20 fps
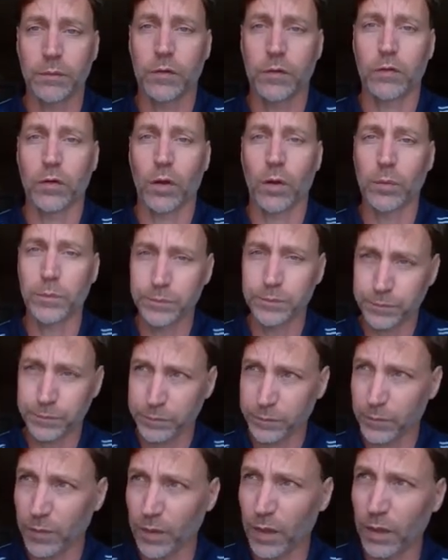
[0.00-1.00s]
So
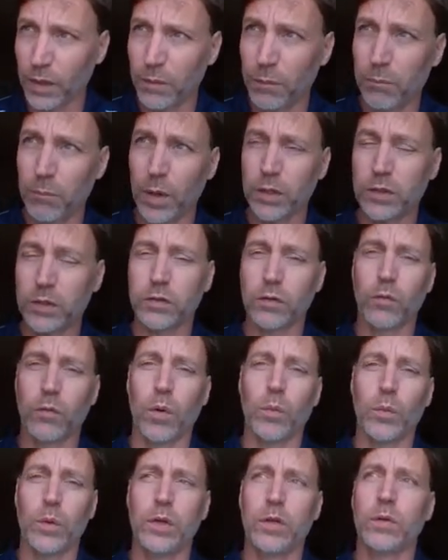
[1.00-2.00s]
much of
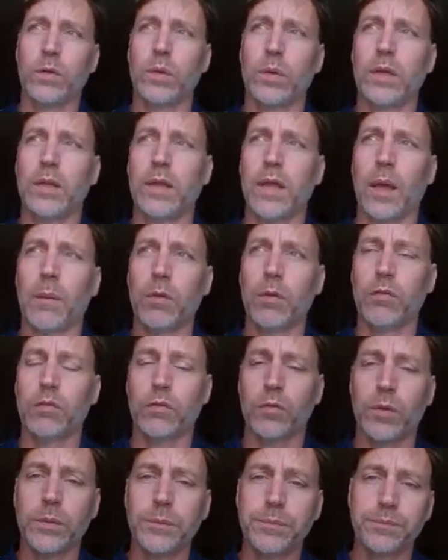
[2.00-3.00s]
what we do in
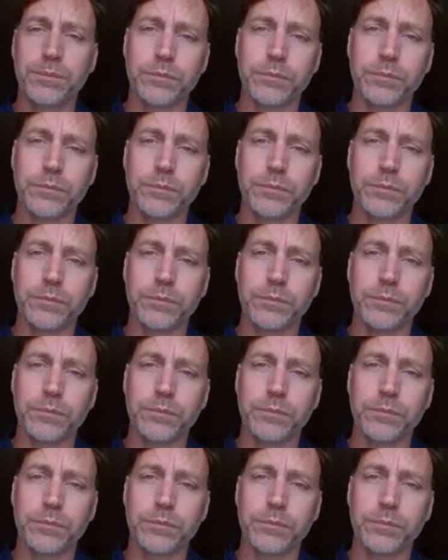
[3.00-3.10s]
chemistry,